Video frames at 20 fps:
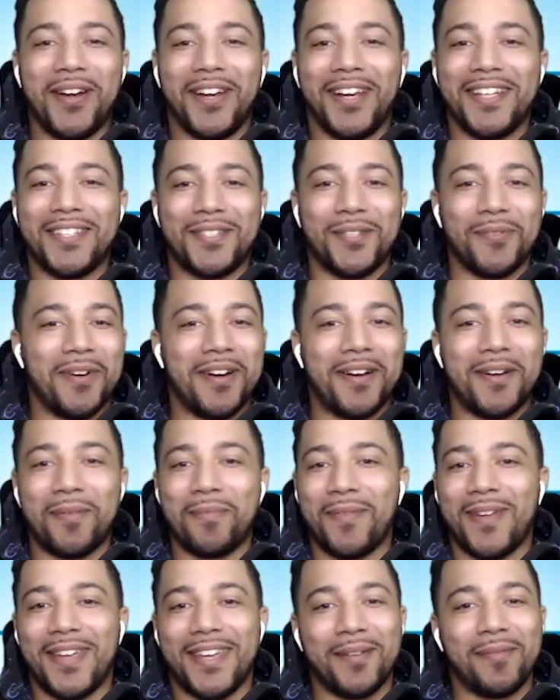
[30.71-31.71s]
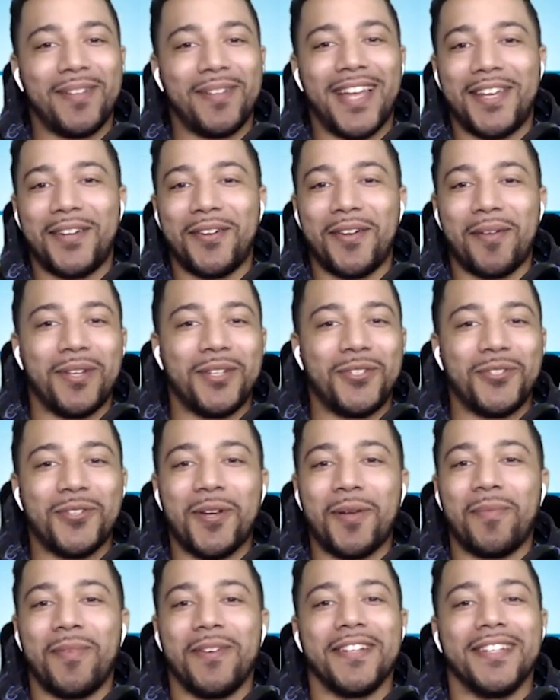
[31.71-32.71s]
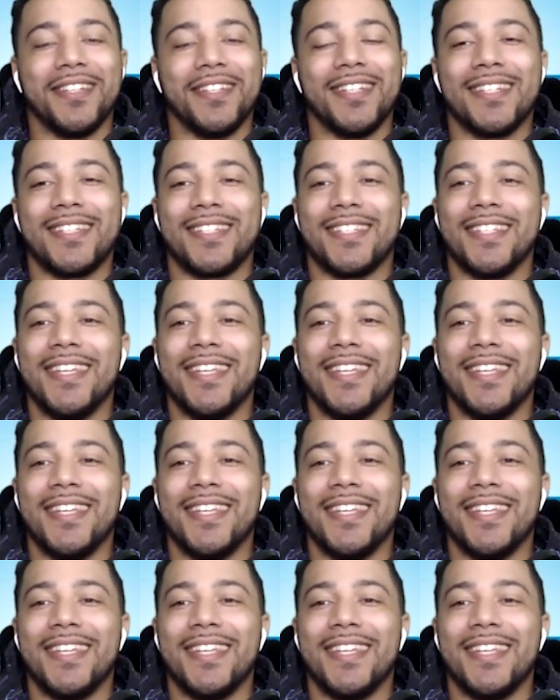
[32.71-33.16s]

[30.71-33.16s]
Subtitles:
gets the worm, man. I'm glad you're able to join me on this.